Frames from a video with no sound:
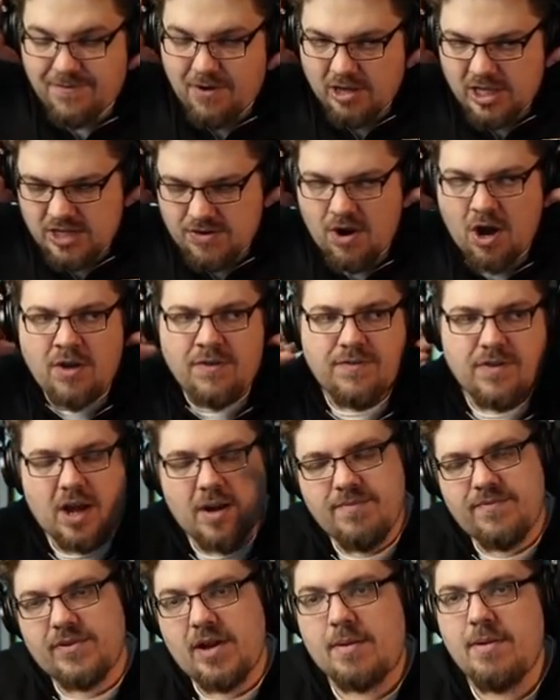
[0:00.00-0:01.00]
headphones are off.
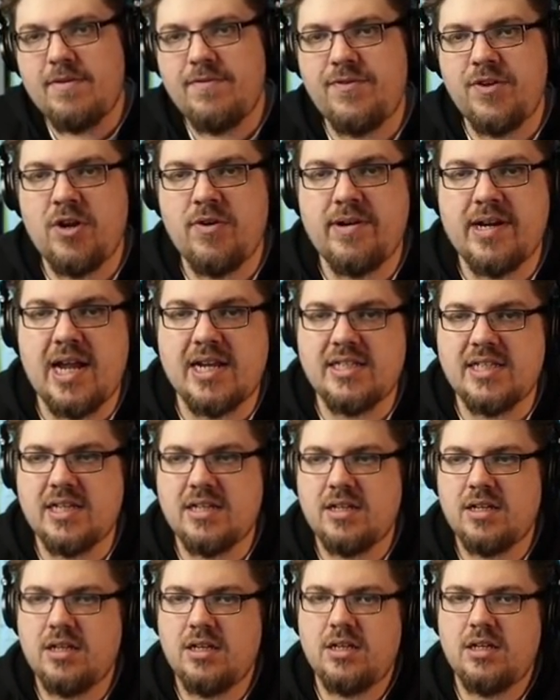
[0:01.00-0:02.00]
I'm infuriated.